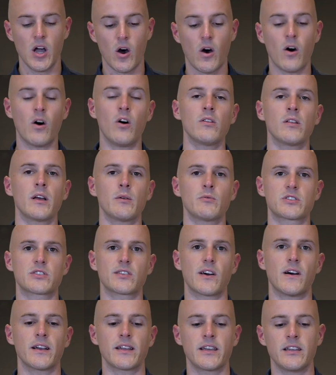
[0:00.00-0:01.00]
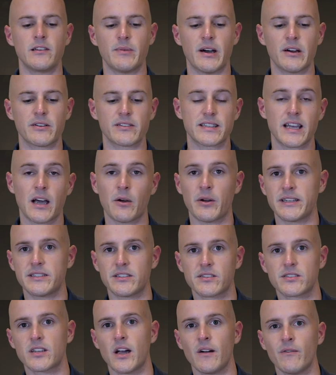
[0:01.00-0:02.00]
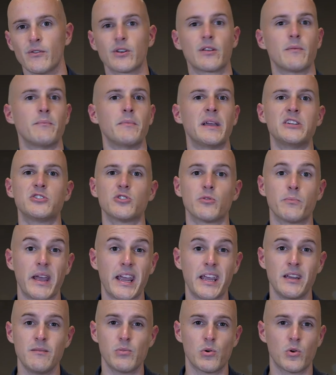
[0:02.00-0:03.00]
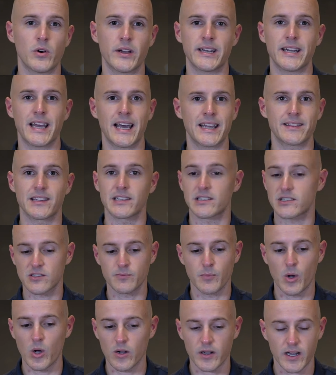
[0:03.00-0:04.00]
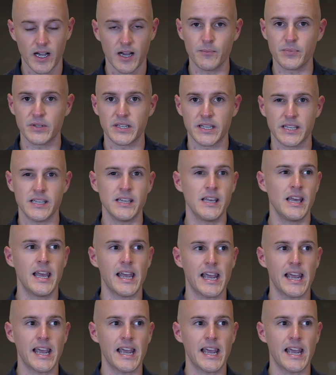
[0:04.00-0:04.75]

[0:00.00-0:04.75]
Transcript: All I was talking about is how I discovered a major pain point at this small company